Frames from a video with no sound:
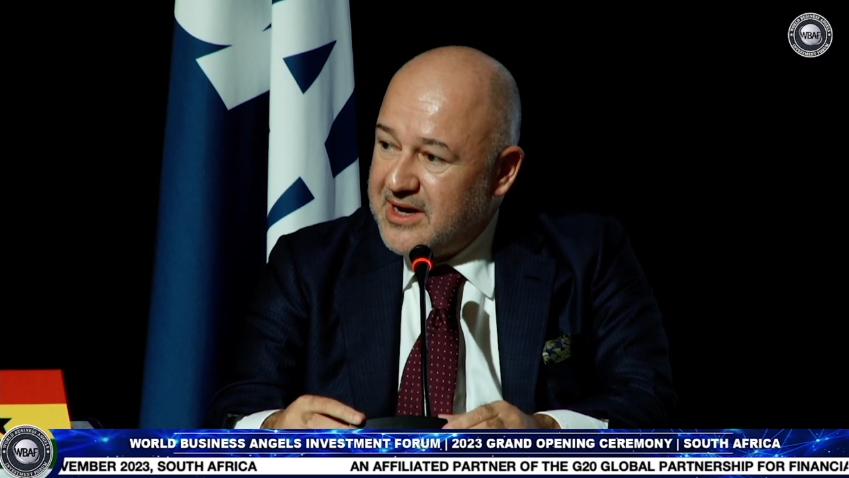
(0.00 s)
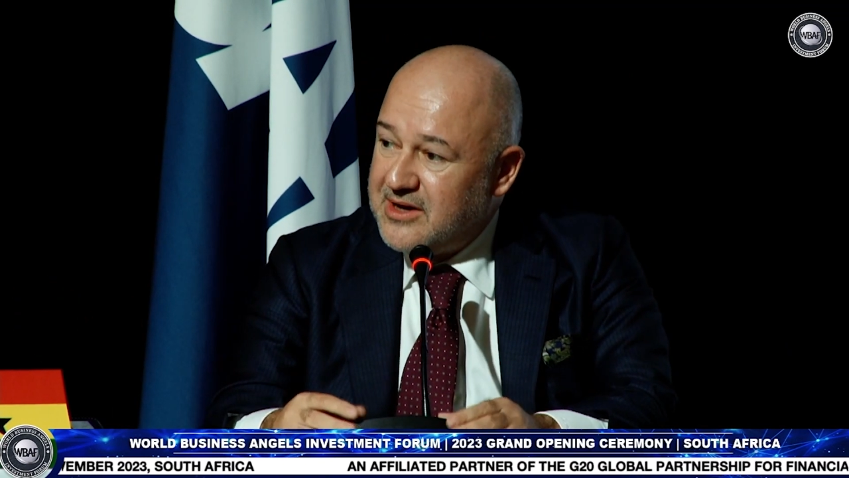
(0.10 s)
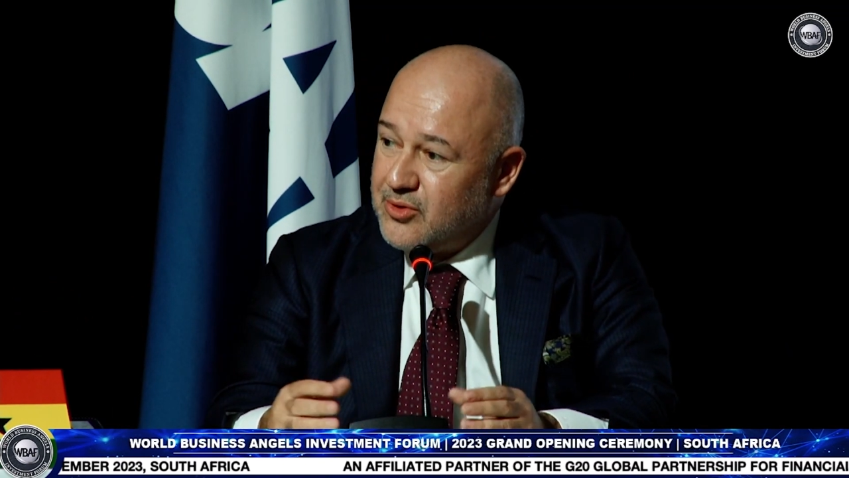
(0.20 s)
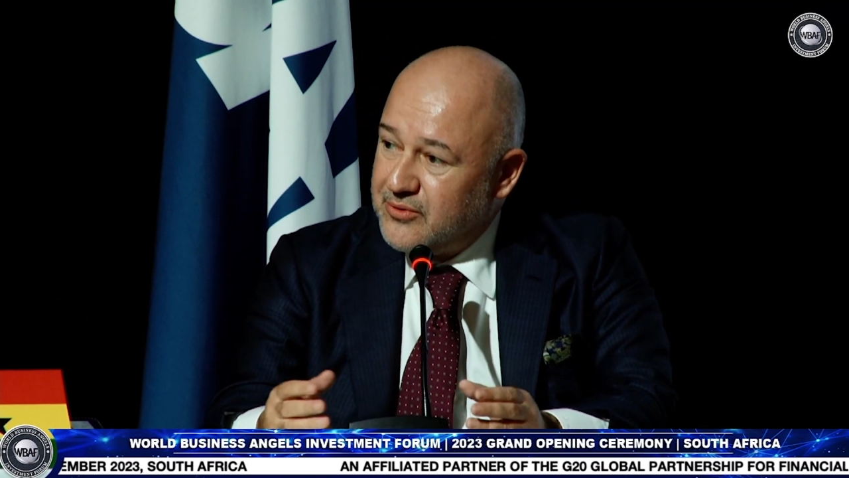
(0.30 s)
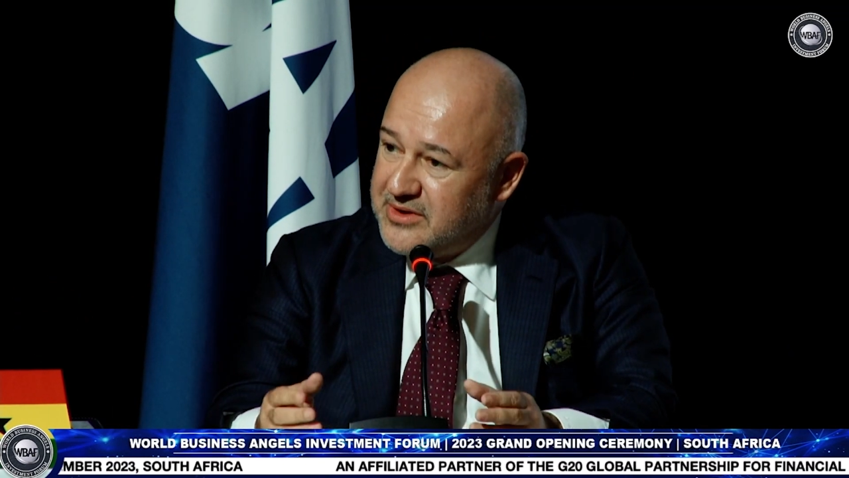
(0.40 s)

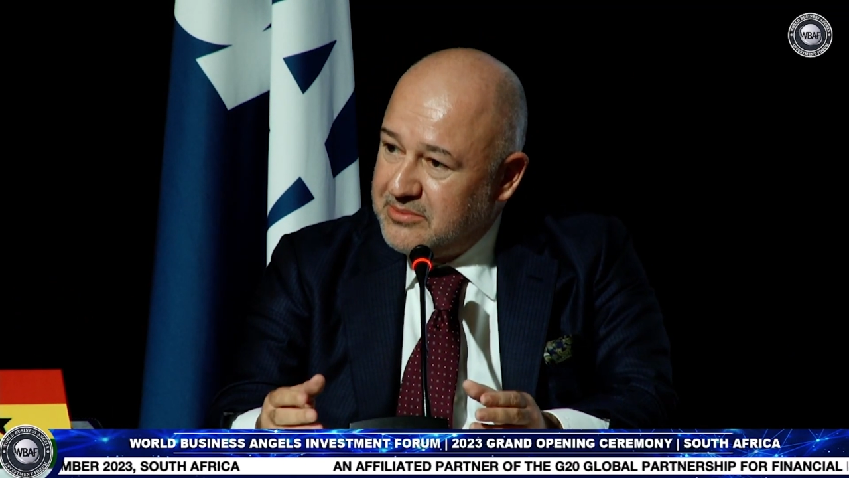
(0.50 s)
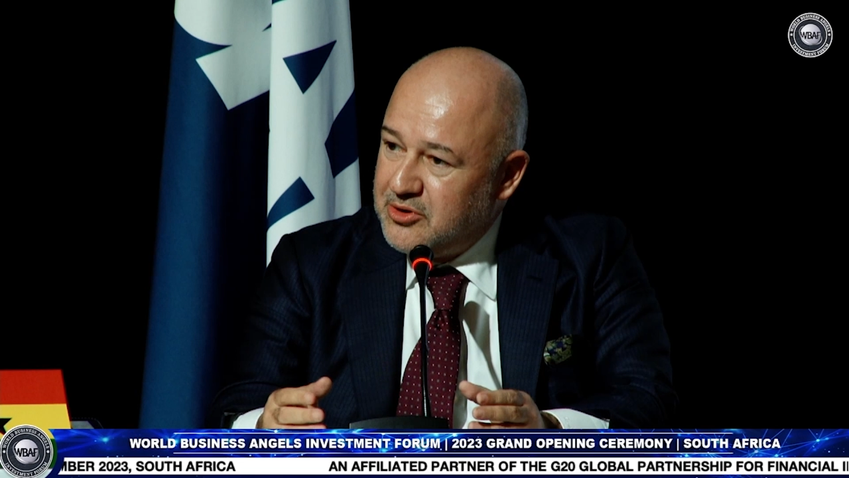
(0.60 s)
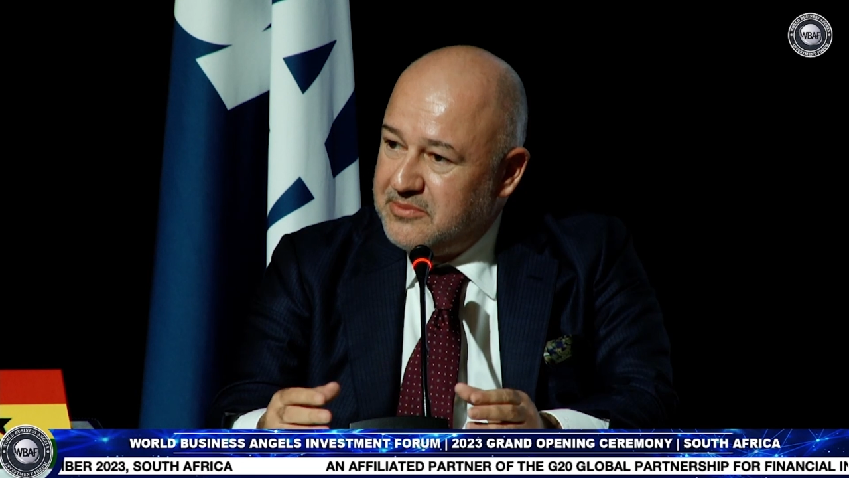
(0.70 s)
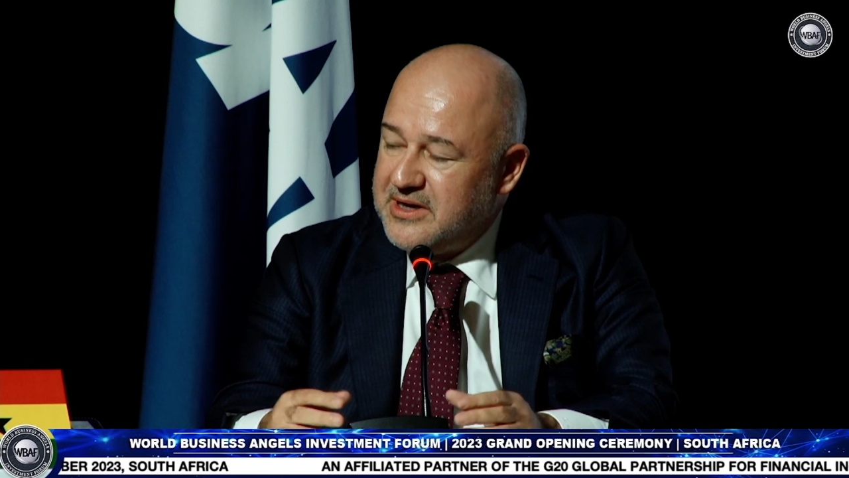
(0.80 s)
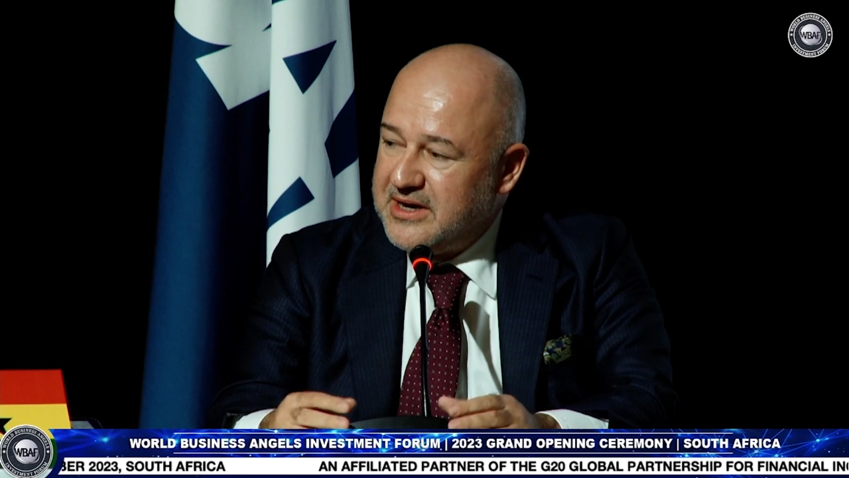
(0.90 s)
and of
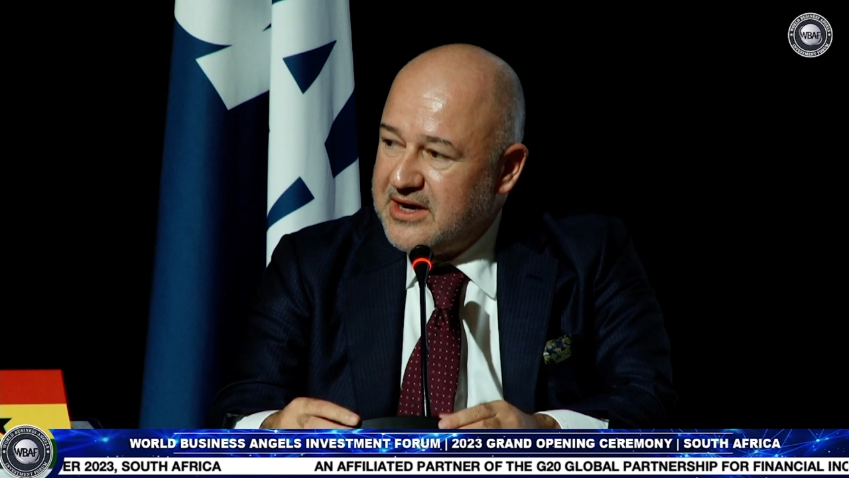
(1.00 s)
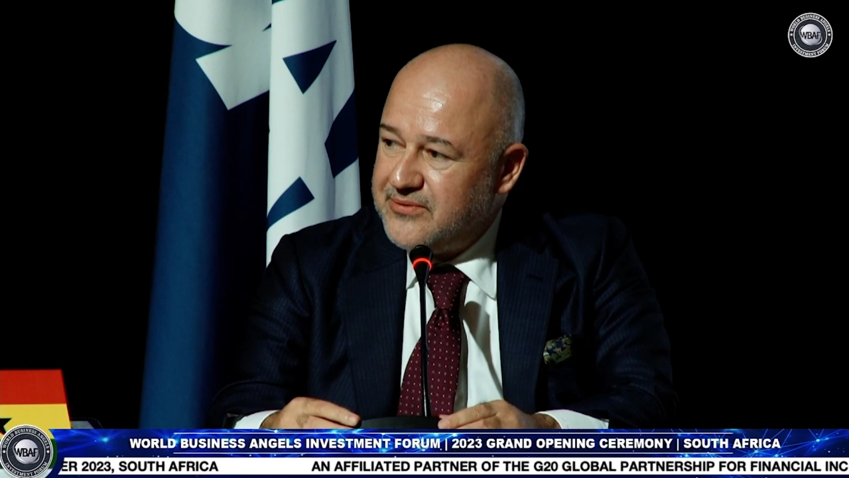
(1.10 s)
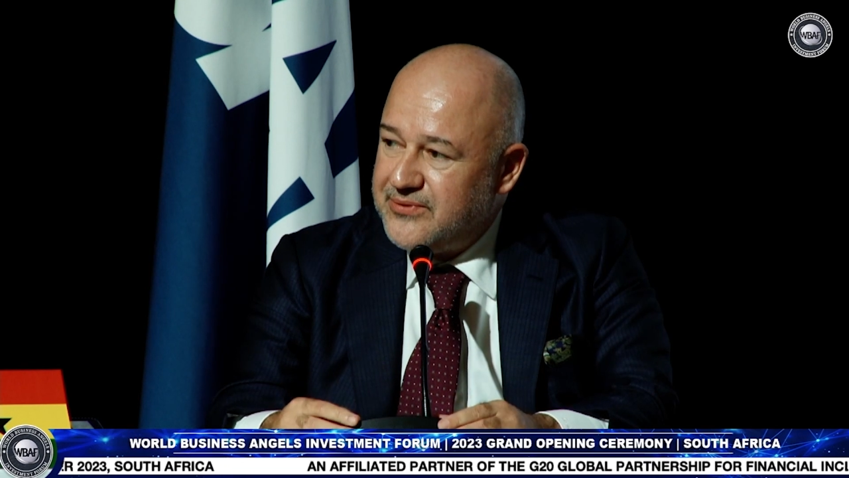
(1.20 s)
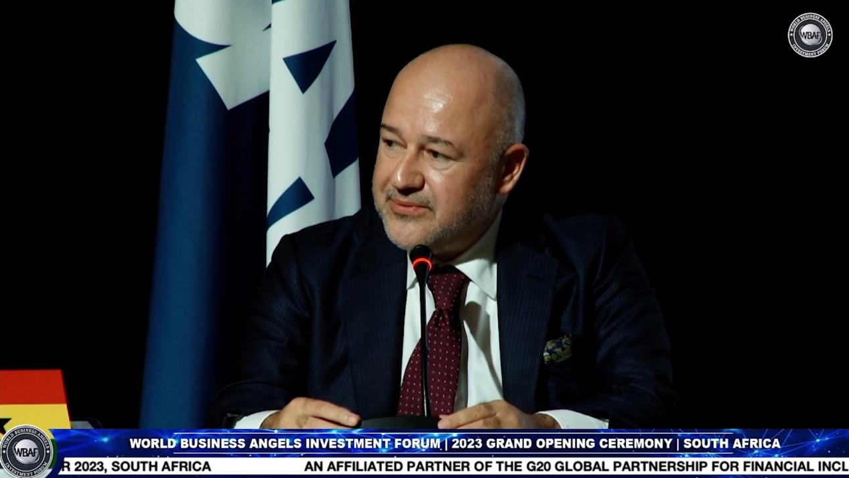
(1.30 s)
WBAF.